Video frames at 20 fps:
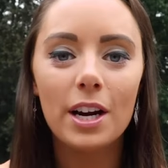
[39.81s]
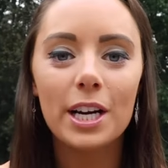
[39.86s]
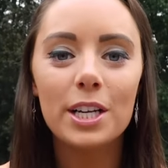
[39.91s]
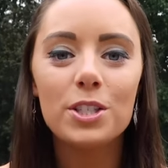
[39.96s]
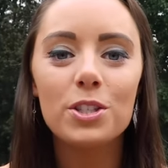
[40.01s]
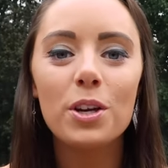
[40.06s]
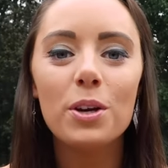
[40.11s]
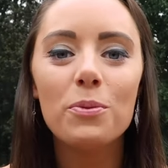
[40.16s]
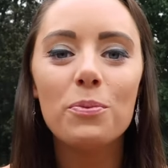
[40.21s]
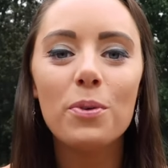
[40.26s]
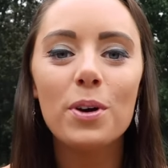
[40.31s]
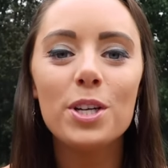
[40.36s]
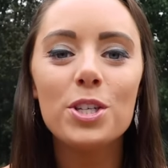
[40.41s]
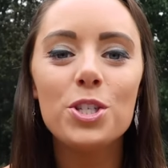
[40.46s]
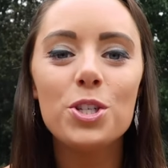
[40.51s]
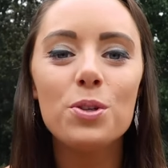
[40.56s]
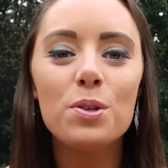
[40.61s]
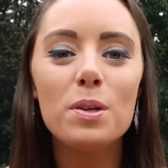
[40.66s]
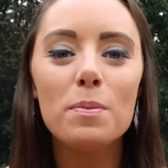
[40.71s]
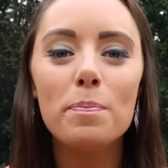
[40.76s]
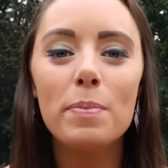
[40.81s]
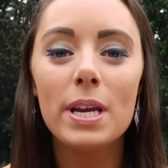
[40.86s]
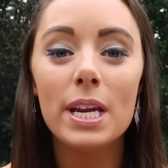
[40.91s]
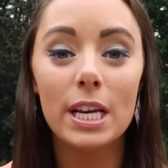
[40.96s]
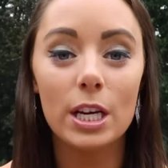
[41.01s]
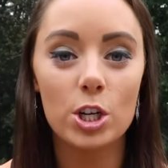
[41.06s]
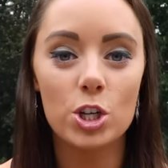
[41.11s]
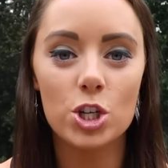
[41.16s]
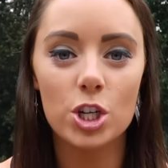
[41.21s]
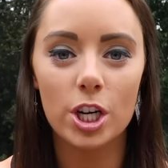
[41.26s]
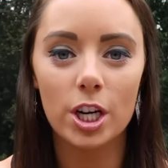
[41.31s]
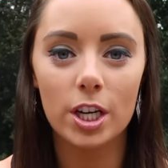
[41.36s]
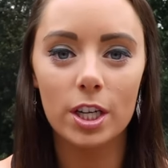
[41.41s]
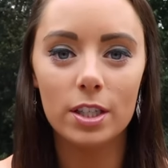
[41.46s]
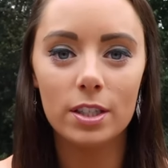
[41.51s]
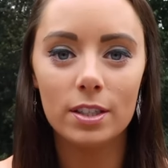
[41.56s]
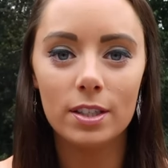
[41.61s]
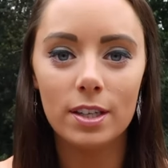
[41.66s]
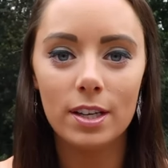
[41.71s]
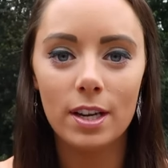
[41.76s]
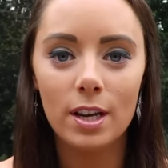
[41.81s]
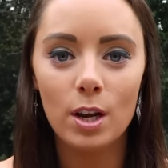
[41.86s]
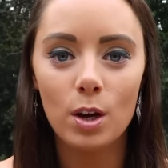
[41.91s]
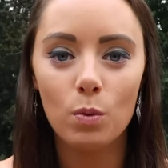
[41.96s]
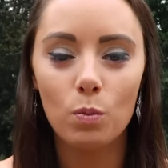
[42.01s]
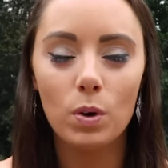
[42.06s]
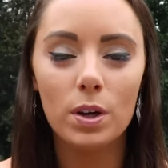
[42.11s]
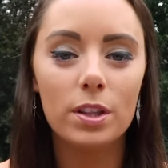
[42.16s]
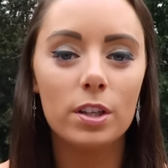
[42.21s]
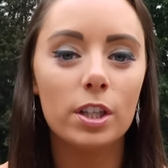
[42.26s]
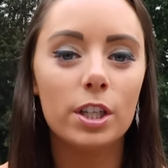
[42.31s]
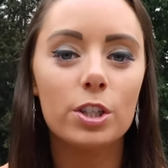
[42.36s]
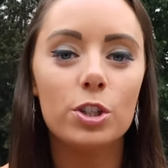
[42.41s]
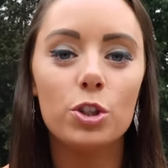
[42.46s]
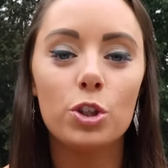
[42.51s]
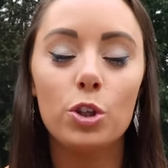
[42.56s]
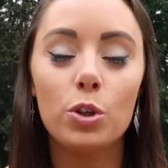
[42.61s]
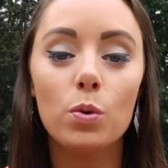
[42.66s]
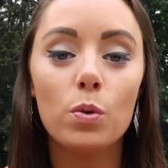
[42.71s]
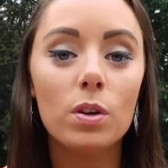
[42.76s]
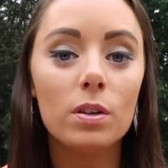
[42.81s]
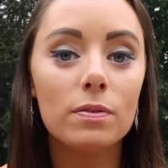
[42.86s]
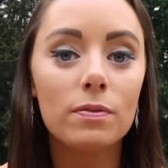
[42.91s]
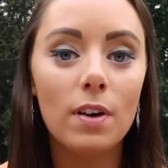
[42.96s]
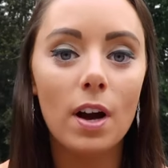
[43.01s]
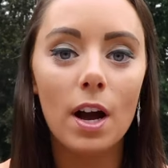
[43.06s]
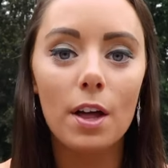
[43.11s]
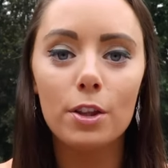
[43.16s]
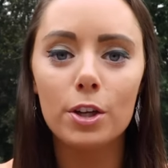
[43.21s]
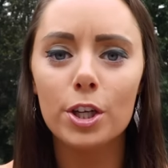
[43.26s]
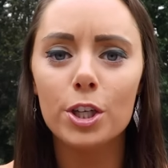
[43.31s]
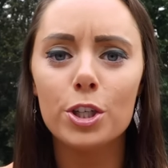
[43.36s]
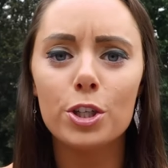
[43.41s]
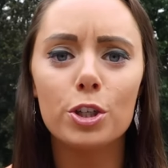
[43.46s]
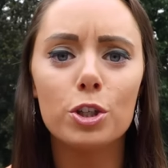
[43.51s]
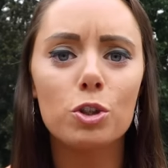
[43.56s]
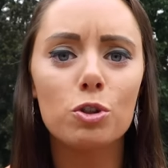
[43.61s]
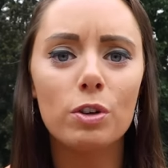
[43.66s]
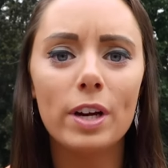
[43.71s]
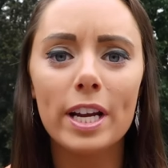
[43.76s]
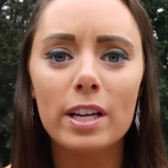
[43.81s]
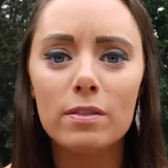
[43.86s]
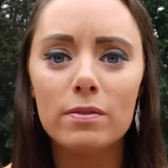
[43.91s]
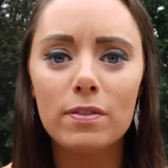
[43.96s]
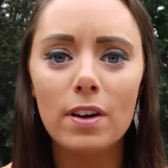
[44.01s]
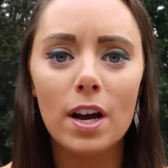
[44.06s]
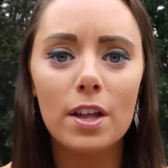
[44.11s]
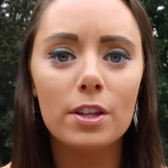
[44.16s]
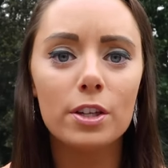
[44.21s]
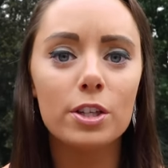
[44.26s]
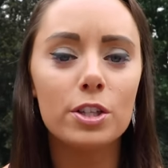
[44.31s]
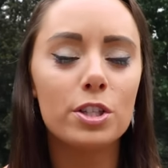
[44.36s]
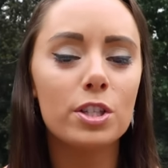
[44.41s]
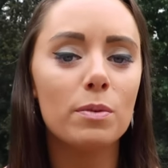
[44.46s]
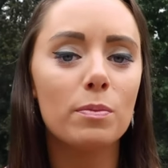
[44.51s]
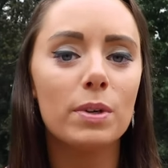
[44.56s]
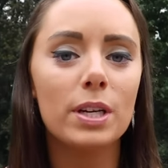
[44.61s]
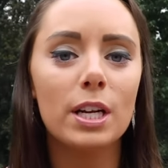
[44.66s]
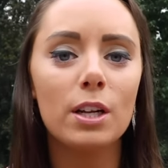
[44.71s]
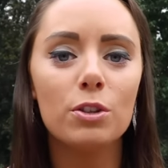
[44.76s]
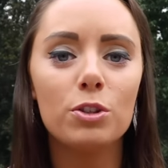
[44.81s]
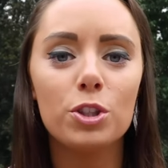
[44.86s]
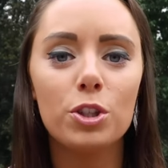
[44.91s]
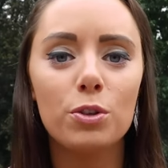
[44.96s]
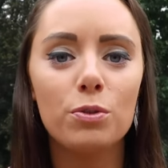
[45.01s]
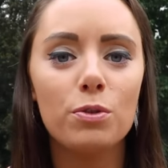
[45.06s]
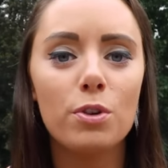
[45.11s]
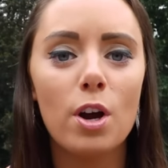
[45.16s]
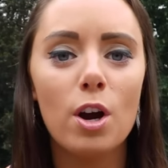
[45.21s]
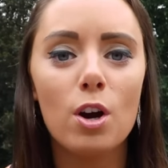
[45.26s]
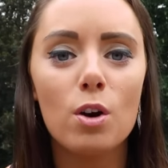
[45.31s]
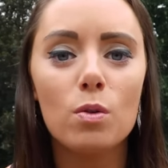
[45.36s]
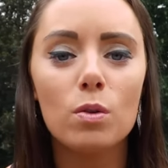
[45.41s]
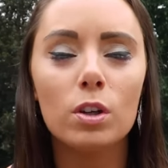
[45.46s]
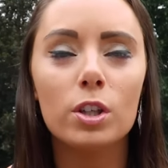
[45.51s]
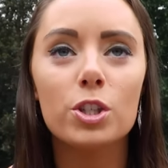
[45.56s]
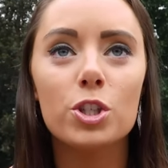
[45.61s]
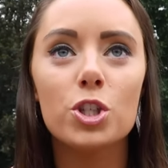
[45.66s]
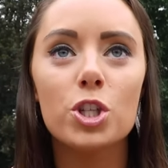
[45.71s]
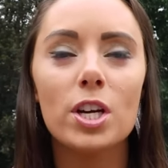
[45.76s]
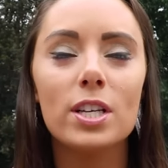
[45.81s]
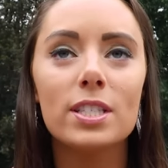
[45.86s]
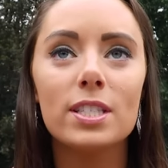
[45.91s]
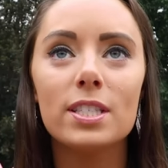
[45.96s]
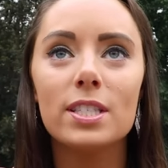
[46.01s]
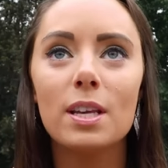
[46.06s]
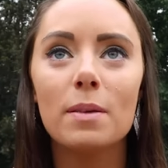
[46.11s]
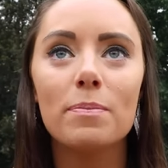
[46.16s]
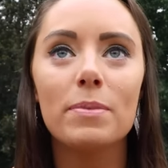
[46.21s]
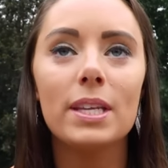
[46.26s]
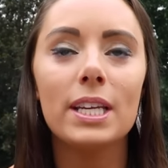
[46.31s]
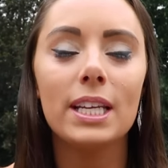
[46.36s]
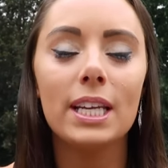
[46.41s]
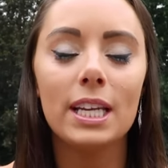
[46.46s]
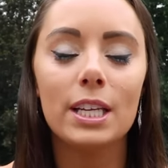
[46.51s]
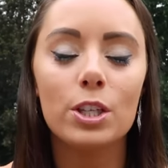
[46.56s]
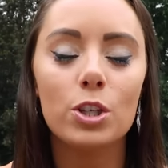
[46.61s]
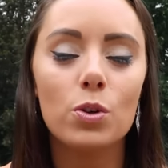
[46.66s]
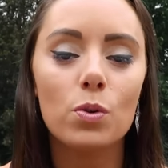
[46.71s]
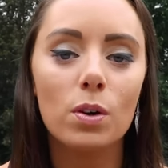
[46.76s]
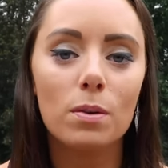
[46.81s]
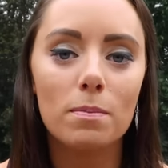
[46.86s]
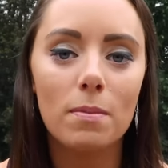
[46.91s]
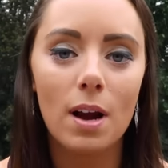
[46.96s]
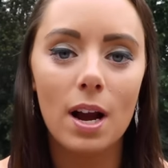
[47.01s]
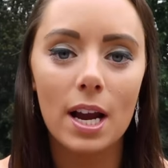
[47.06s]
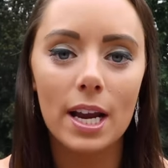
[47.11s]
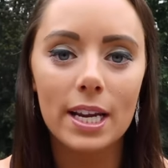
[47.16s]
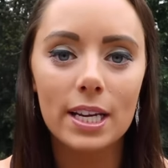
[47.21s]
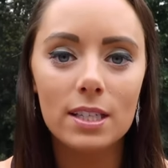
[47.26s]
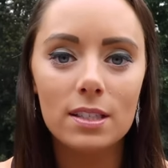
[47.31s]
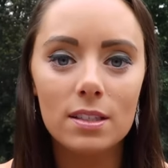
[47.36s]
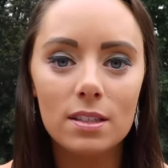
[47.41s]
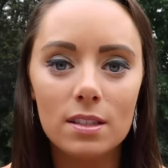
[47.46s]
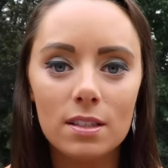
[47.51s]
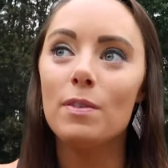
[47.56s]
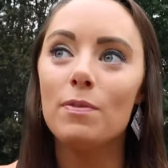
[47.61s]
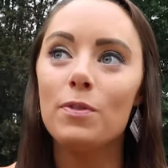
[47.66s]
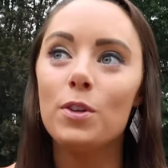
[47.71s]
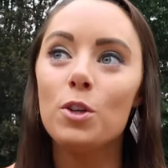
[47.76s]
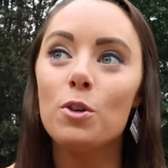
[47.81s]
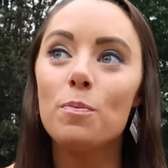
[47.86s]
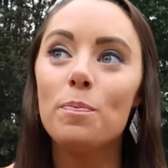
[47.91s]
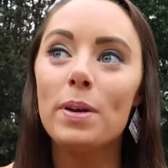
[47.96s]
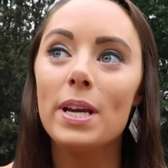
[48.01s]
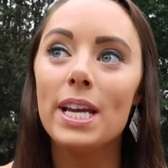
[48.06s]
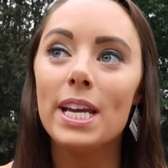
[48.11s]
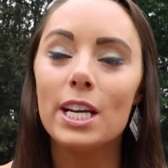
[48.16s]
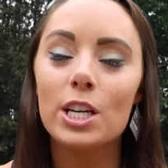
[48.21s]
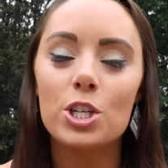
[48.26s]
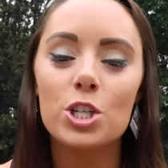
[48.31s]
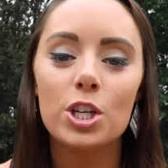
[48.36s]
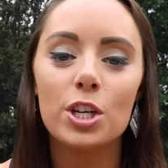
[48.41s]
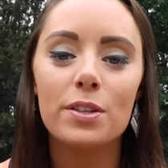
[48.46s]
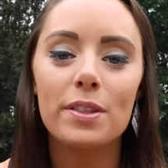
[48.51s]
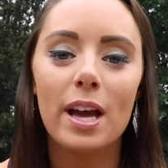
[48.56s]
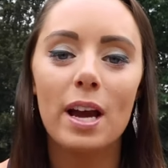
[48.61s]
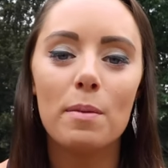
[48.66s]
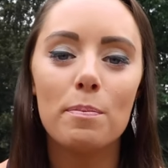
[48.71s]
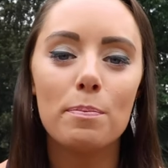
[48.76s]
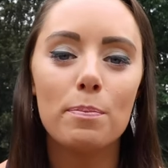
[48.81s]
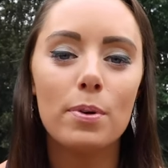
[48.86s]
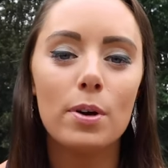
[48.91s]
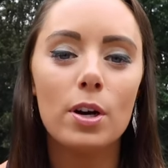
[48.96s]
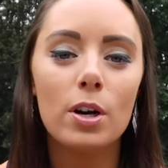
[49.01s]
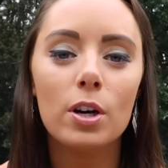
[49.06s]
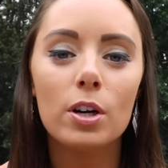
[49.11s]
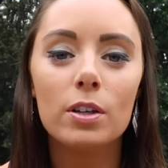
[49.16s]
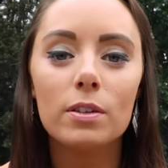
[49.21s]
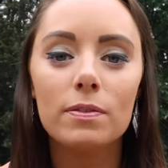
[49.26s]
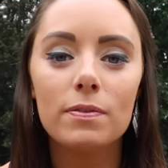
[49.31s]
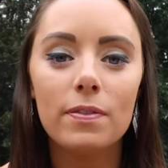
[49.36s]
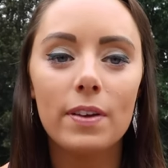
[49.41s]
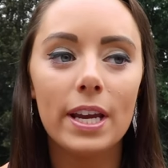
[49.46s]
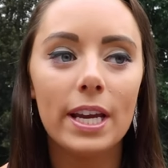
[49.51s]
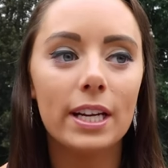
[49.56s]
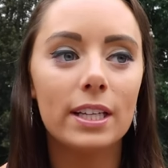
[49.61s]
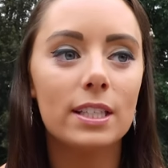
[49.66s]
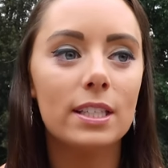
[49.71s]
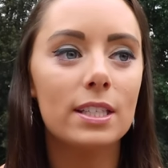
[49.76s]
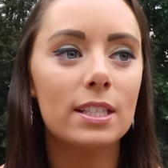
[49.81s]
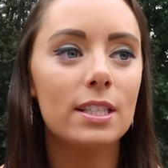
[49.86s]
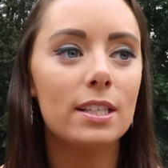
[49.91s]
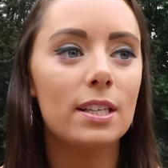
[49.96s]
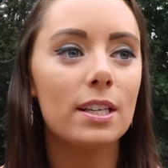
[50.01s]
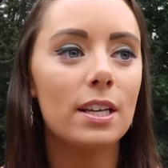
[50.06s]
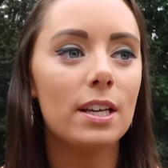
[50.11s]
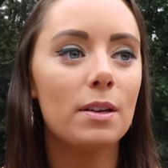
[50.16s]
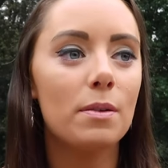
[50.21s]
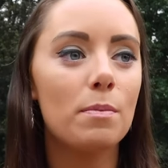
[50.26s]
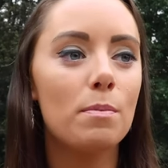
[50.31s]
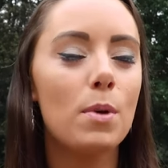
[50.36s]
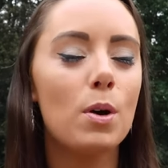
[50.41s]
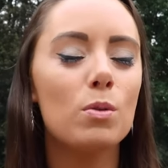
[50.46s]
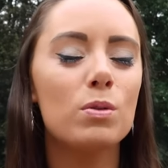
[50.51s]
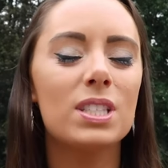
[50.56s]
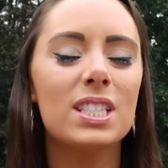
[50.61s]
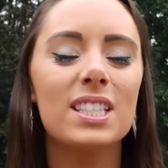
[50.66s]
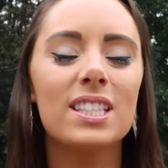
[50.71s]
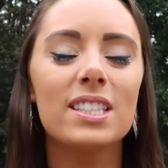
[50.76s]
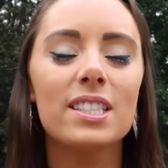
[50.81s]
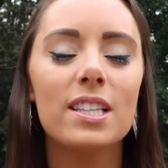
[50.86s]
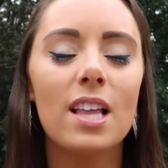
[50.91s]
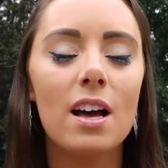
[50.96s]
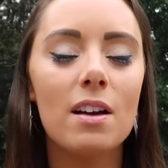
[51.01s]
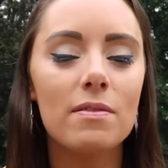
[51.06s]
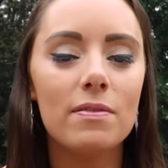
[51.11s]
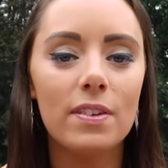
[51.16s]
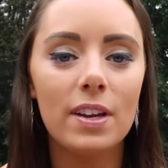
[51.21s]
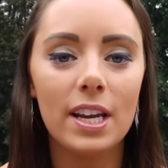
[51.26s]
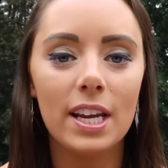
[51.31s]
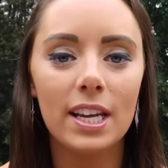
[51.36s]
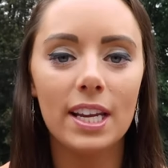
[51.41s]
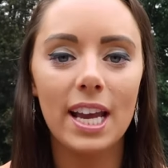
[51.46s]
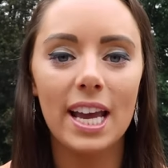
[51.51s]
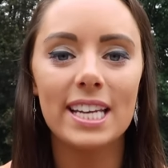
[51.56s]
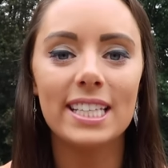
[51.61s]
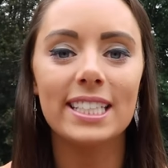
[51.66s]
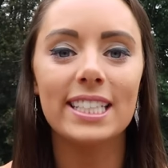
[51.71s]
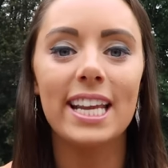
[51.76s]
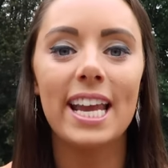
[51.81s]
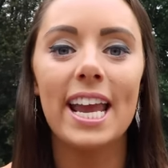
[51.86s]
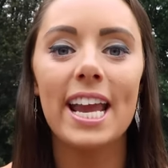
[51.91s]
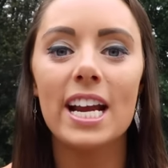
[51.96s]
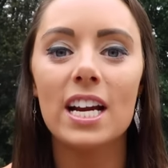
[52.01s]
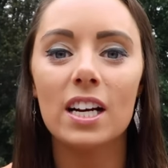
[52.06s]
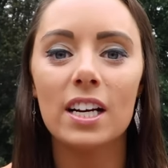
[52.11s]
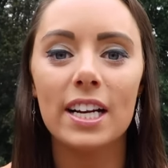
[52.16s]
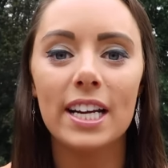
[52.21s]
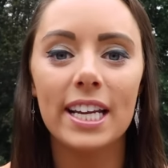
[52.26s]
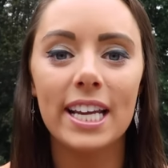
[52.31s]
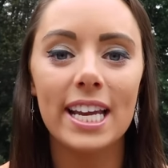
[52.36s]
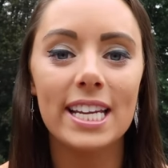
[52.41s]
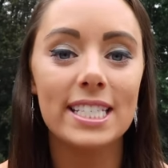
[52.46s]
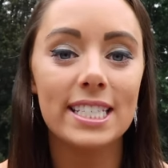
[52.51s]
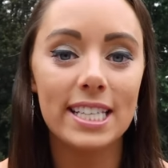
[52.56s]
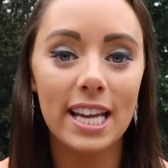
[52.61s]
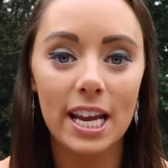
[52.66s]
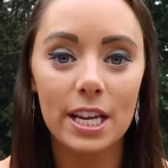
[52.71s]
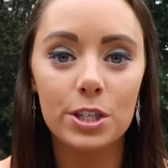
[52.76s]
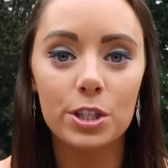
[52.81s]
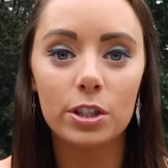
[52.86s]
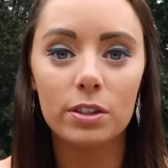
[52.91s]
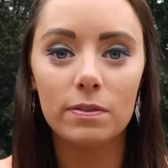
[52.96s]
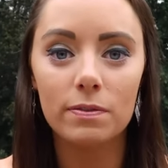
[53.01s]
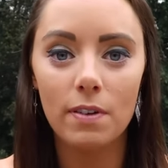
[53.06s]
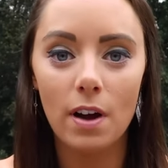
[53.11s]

Alright, so I want you to picture, whether it's your father, your grandfather, someone else you know, or just something in your mind, if you picture that perfect, most loving and caring and tender